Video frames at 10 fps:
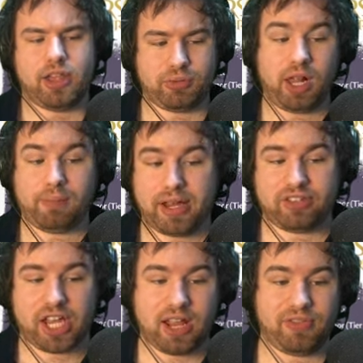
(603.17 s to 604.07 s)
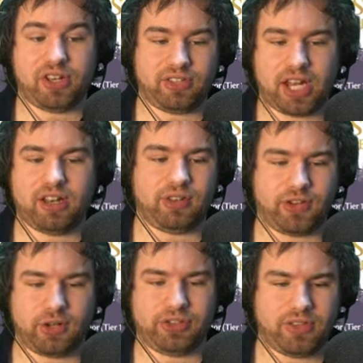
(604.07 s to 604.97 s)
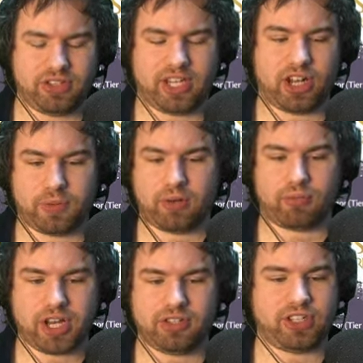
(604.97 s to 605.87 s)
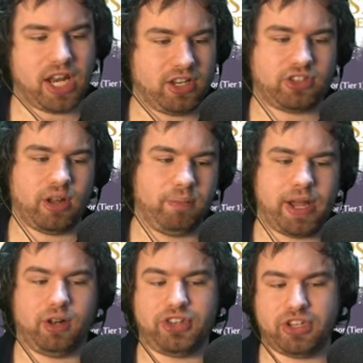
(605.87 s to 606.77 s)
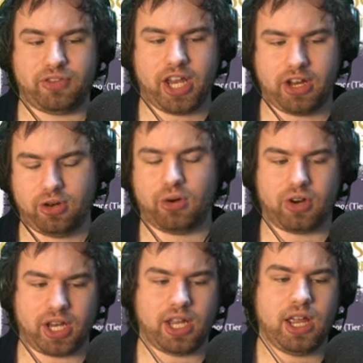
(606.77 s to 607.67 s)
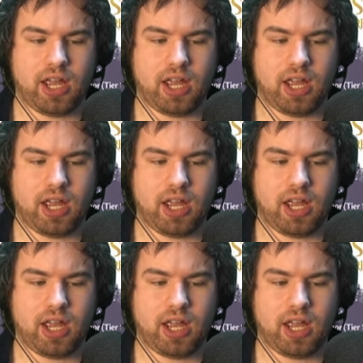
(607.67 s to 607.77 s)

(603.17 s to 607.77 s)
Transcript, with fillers: will help maintain the intended difficulty of these encounters by reinstating some penalties for ignoring